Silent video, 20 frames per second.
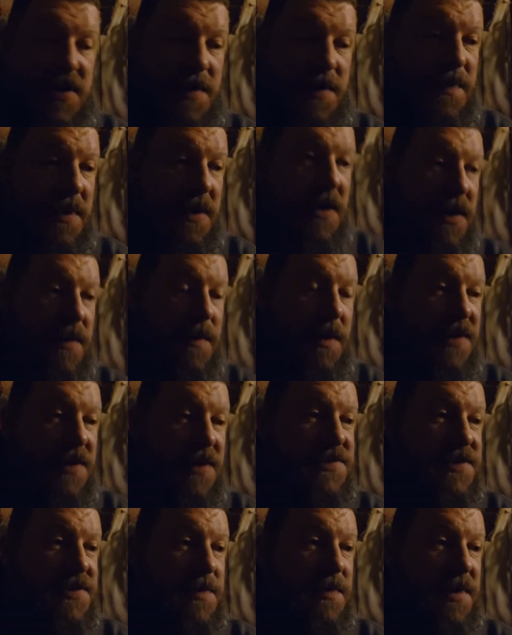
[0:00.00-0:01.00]
on and
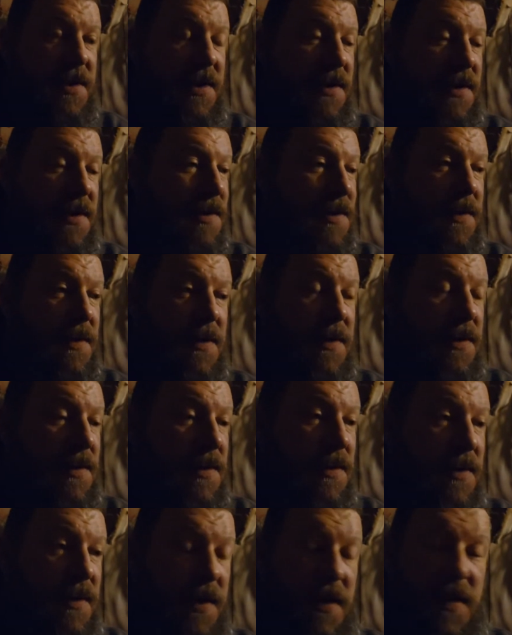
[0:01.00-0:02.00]
watch too many
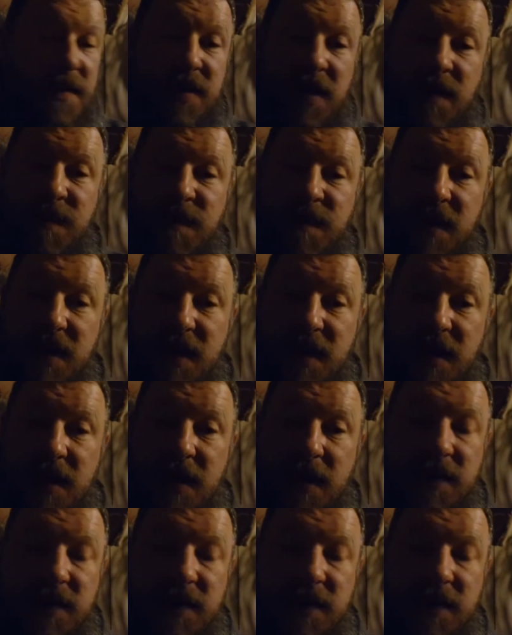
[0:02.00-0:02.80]
YouTube videos,